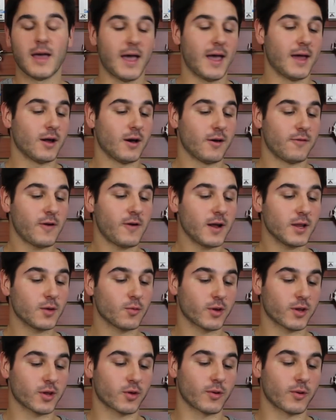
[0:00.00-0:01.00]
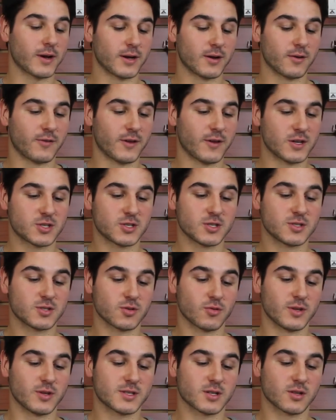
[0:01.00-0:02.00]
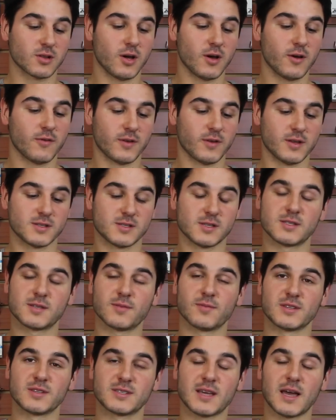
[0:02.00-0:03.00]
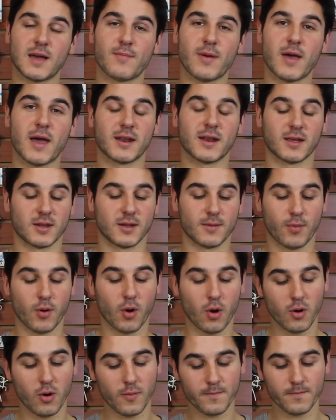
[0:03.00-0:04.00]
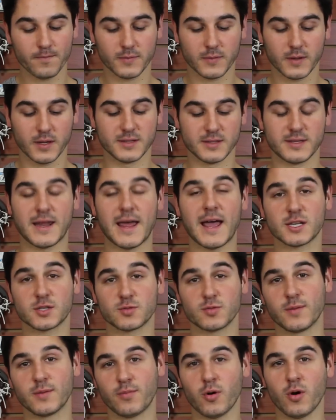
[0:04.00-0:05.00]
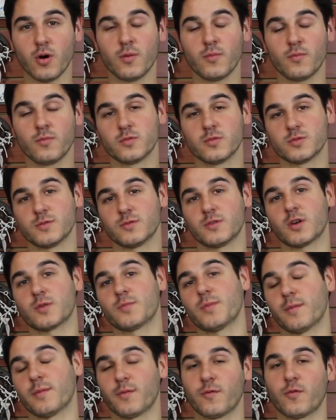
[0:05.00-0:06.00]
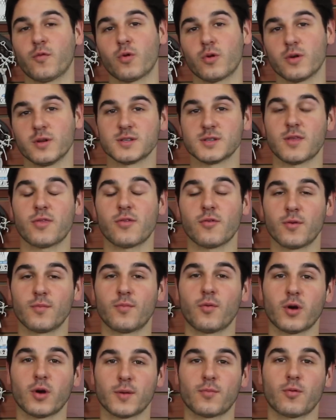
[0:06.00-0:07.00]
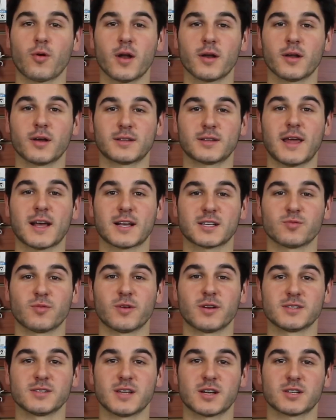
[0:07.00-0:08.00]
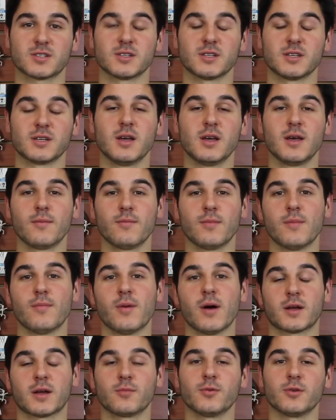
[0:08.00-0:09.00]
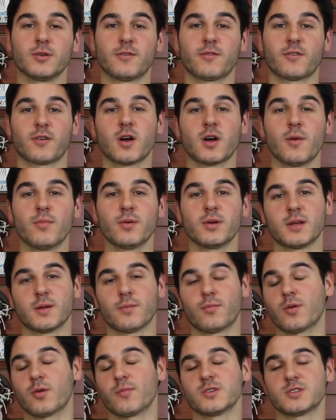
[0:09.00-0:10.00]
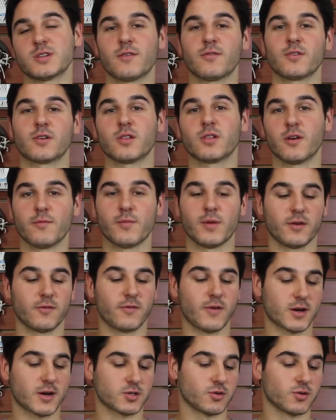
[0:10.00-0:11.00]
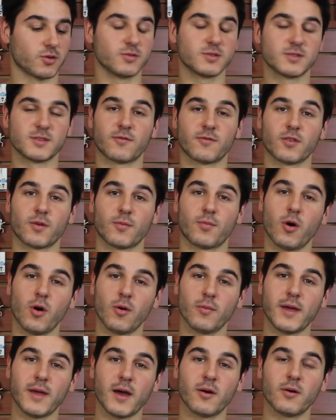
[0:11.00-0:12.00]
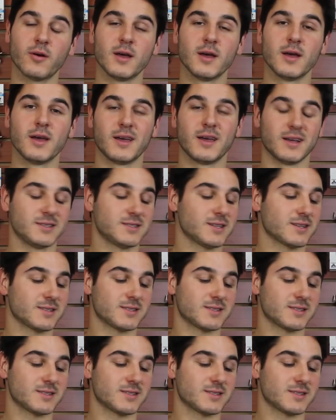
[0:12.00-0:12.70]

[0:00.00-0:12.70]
And finally, one of the great innovations on this glove is in some of the side padding in the palm. It's an Axway palm, which we talked about before, is a third-party product. Axway is actually made by a completely different company, and pretty much every glove manufacturer uses it for their palm now. It's like a